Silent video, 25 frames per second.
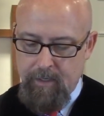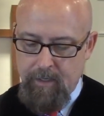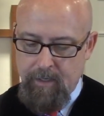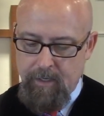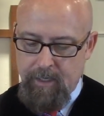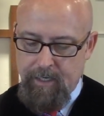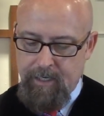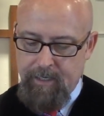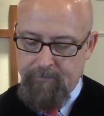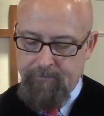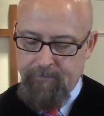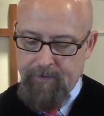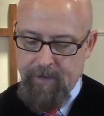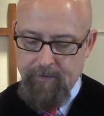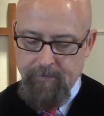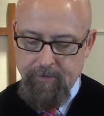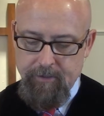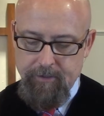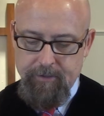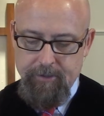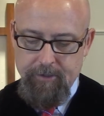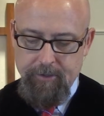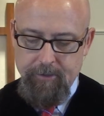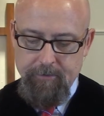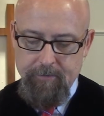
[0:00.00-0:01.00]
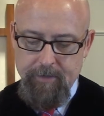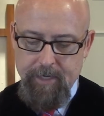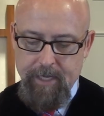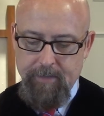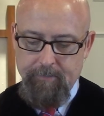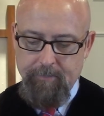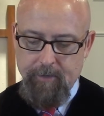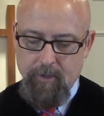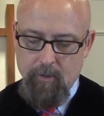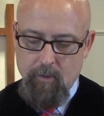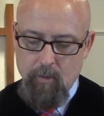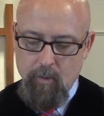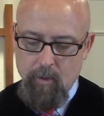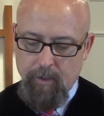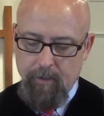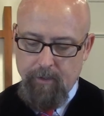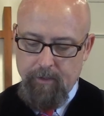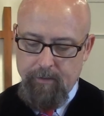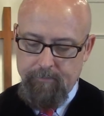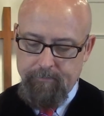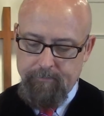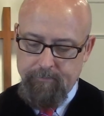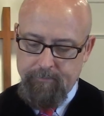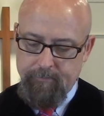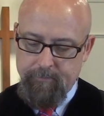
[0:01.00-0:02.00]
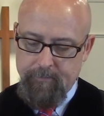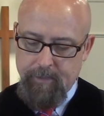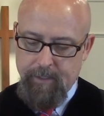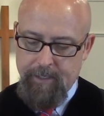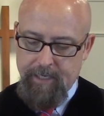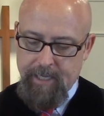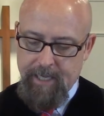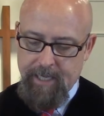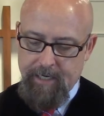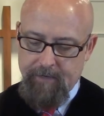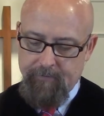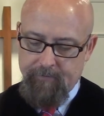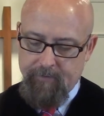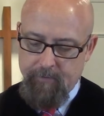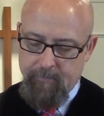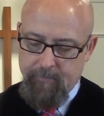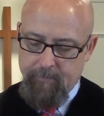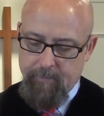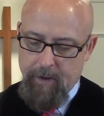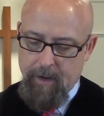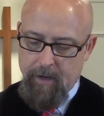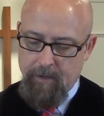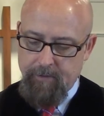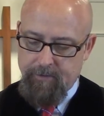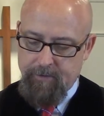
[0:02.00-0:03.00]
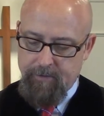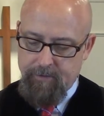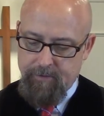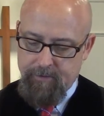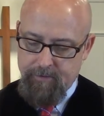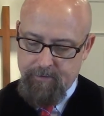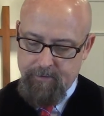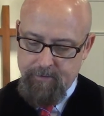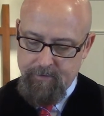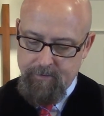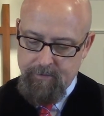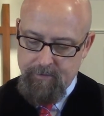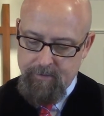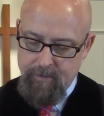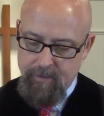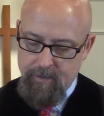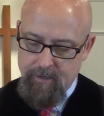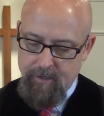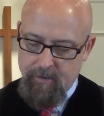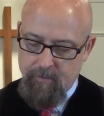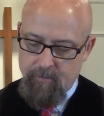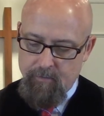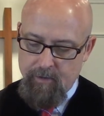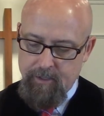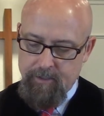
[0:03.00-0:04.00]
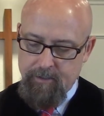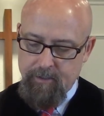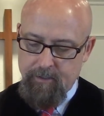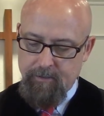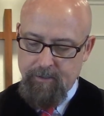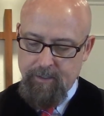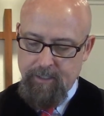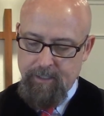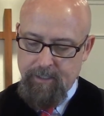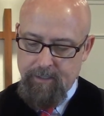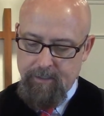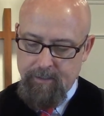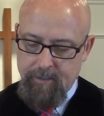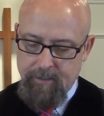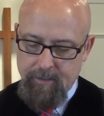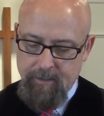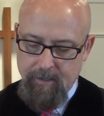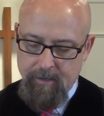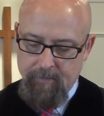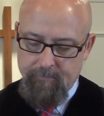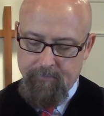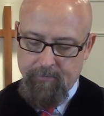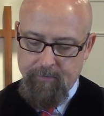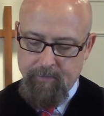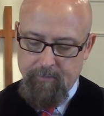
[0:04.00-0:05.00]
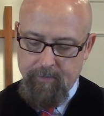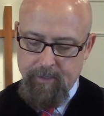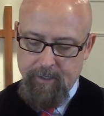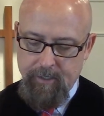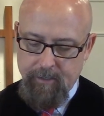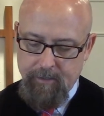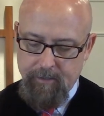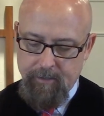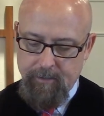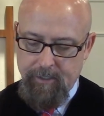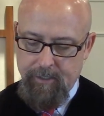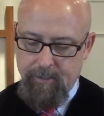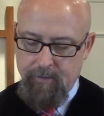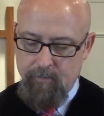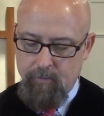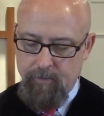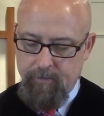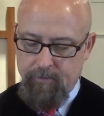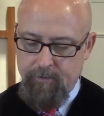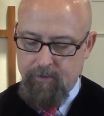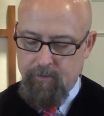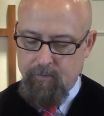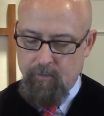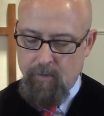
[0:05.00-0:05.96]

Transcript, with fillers: And he found a Jew named Aquila, a native of Pontus, recently come from Italy with his